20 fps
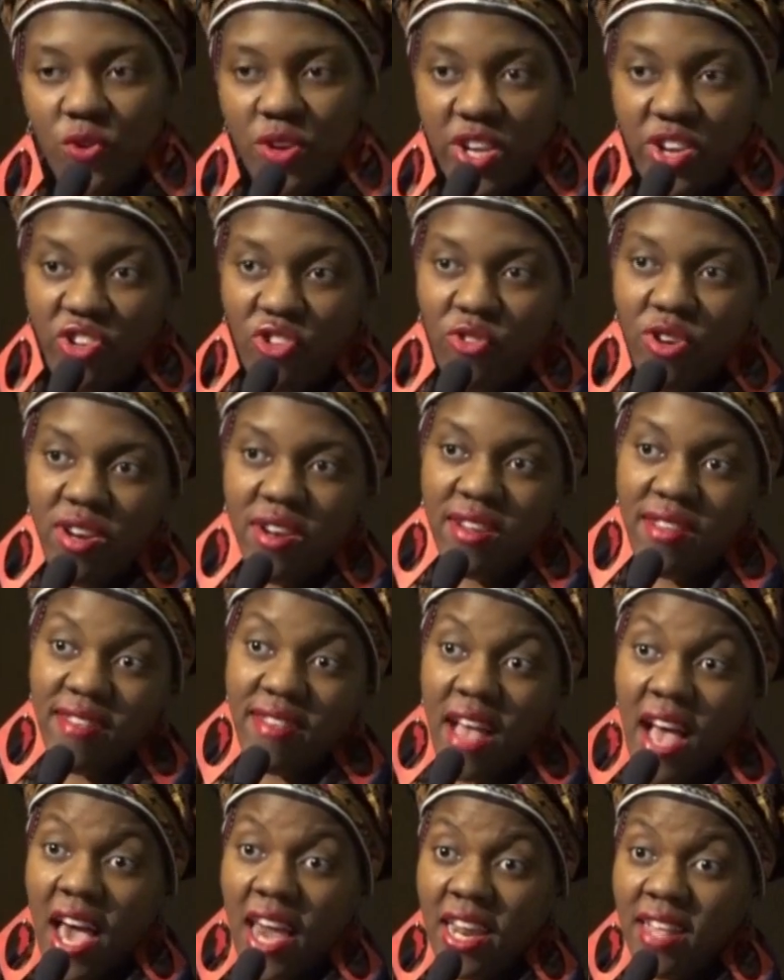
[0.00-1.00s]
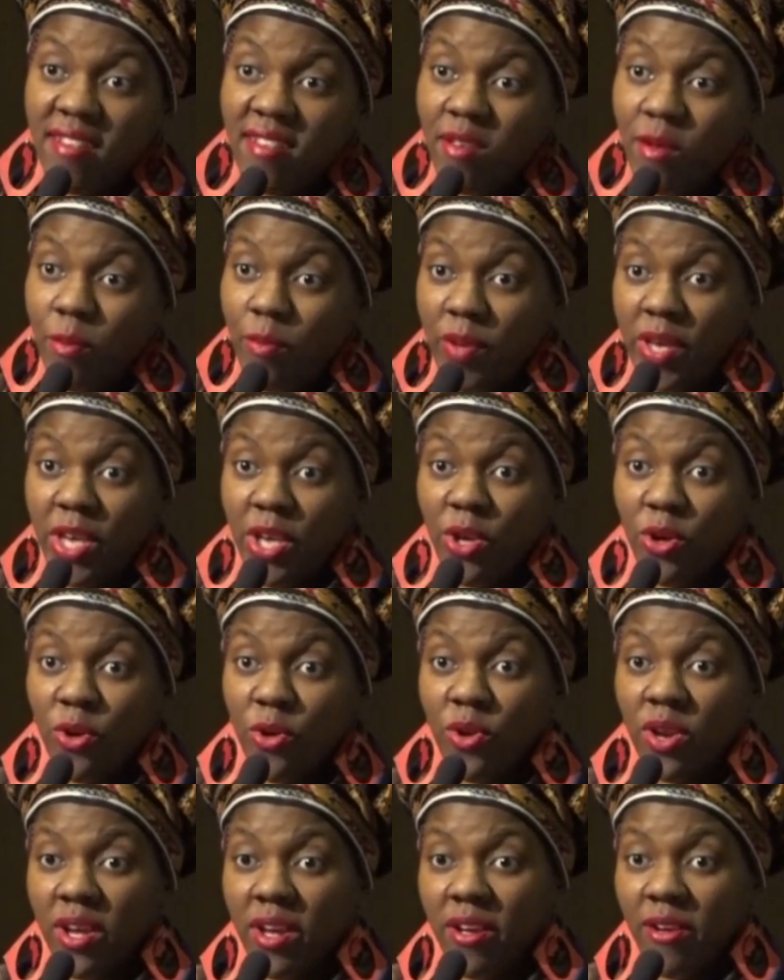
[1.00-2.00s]
district decided to
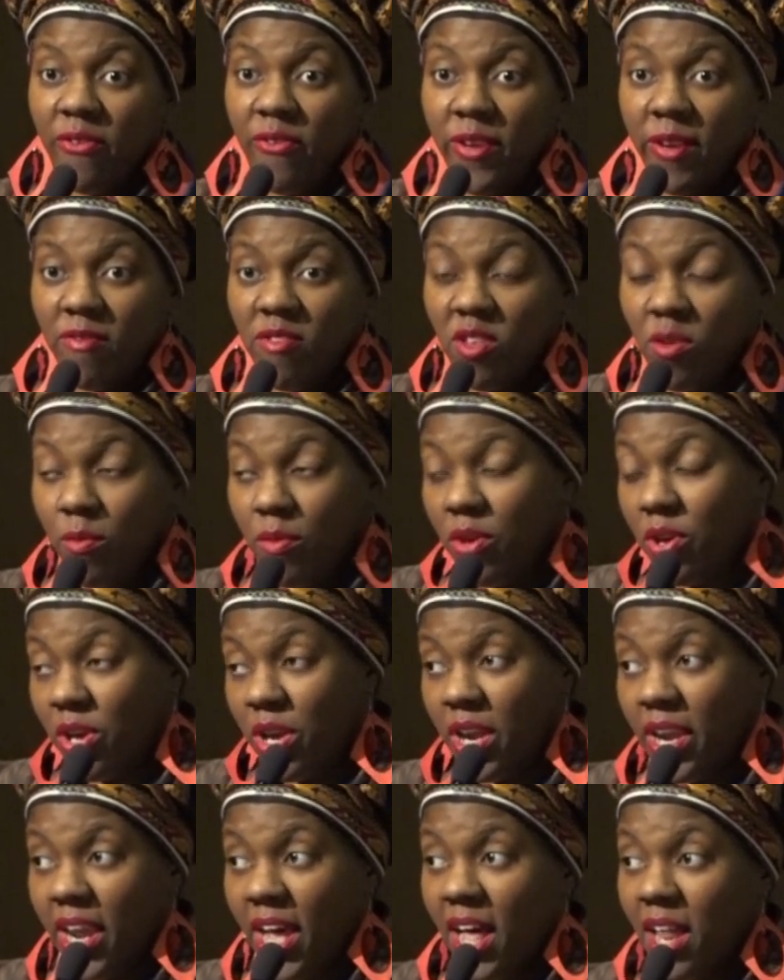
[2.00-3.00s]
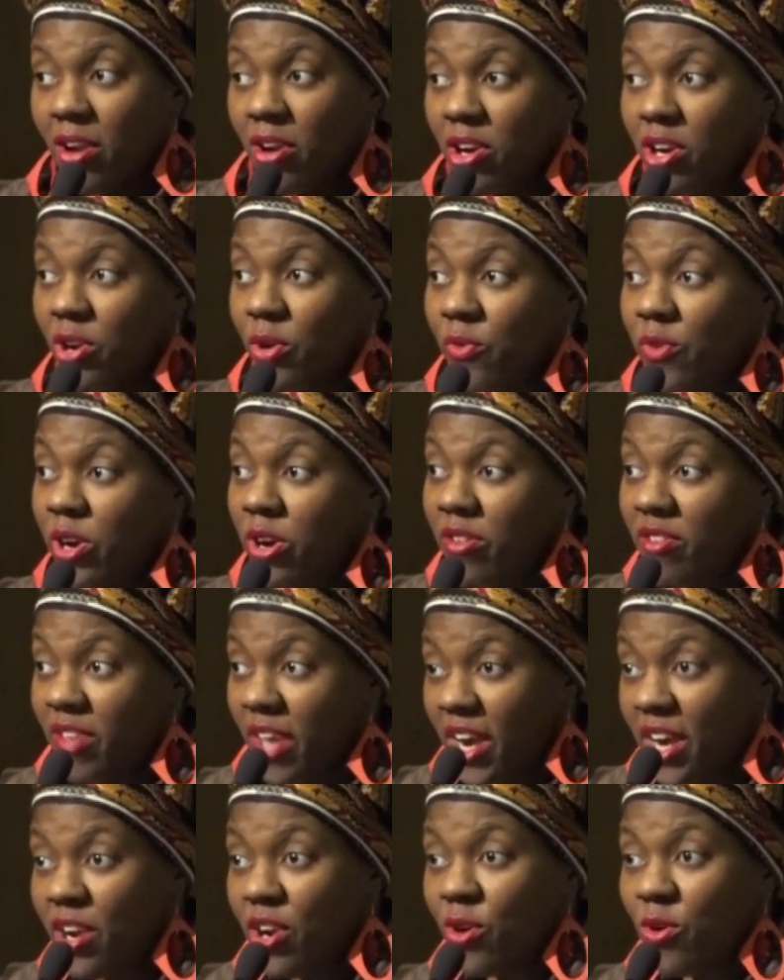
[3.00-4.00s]
build a $50 million career
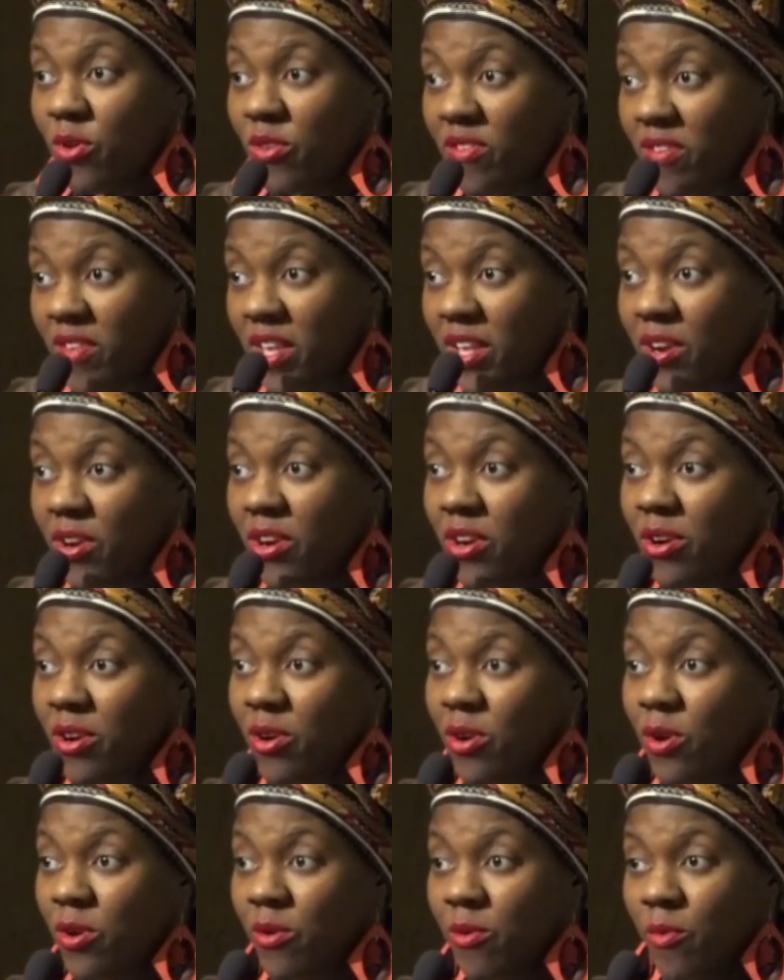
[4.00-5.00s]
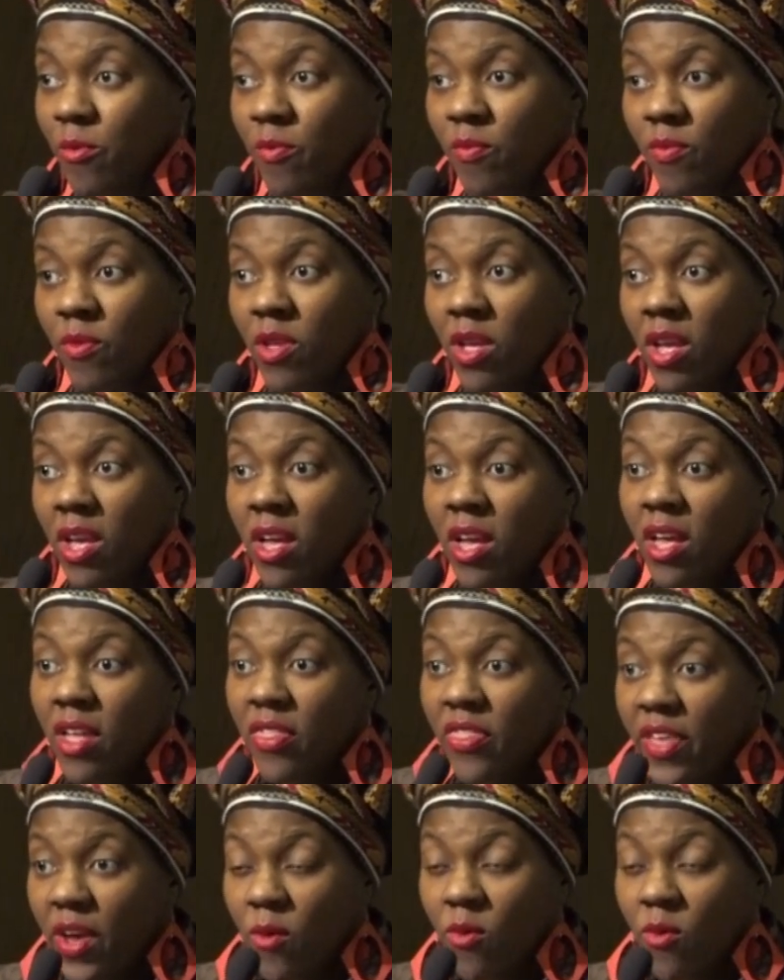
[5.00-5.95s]
technical center. They